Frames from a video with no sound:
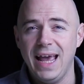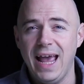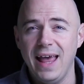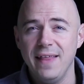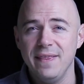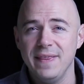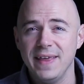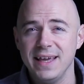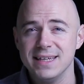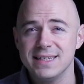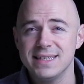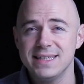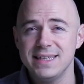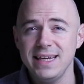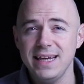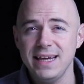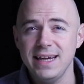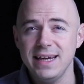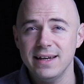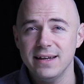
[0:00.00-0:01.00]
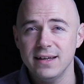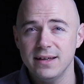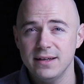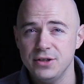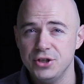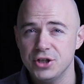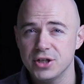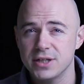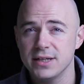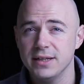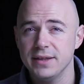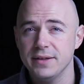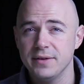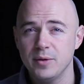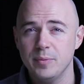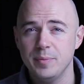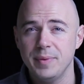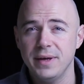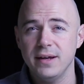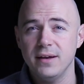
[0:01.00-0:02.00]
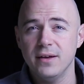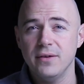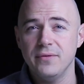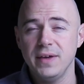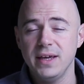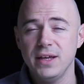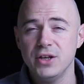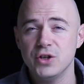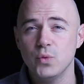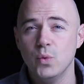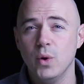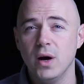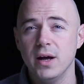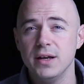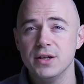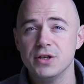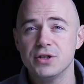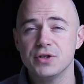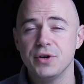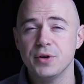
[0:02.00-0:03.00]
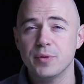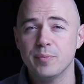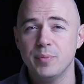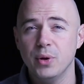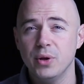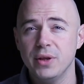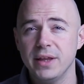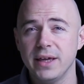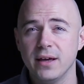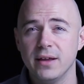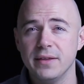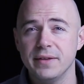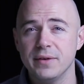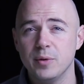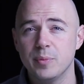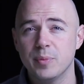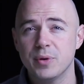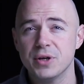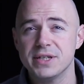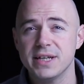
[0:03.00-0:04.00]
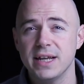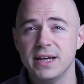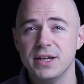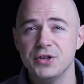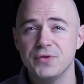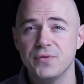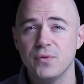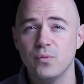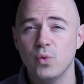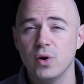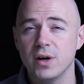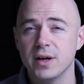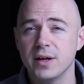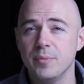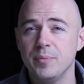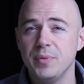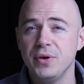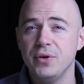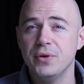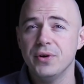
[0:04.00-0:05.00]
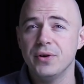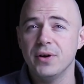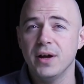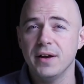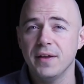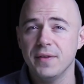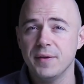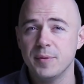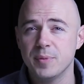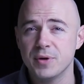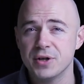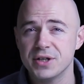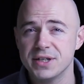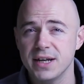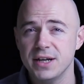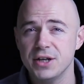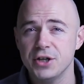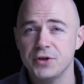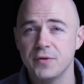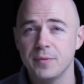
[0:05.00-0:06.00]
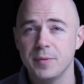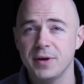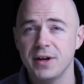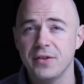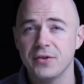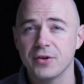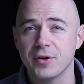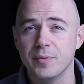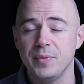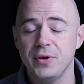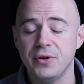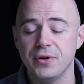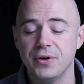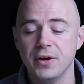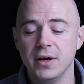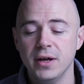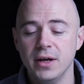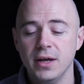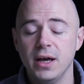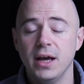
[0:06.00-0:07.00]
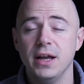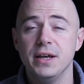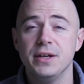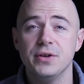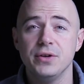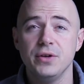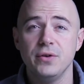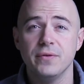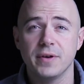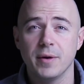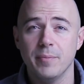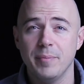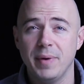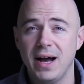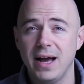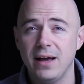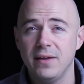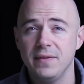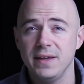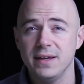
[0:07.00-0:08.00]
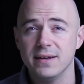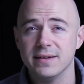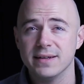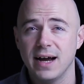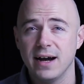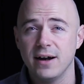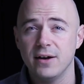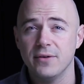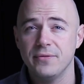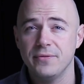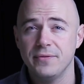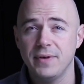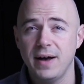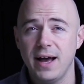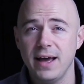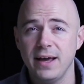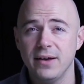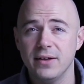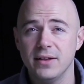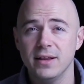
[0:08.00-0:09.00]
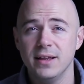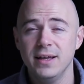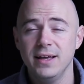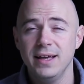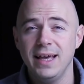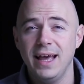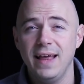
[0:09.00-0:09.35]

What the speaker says: and they seed just a little bit of each one. So you're pulling a little percentage from one computer, another percentage from another computer, until you've compiled the entire file.